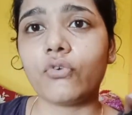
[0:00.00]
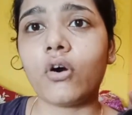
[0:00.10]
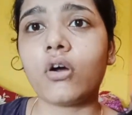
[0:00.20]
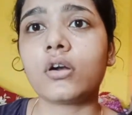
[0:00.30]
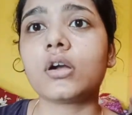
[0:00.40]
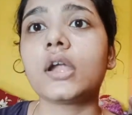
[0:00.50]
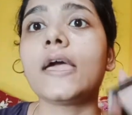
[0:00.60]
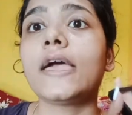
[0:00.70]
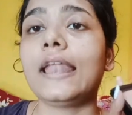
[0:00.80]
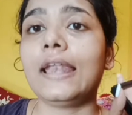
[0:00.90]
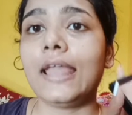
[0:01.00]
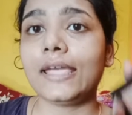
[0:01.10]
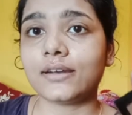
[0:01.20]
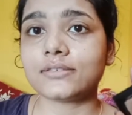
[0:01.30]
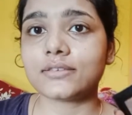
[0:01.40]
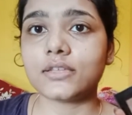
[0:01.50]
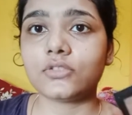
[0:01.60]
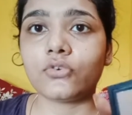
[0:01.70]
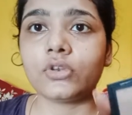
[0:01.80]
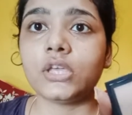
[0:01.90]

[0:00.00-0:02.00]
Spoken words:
for lighter skin tone.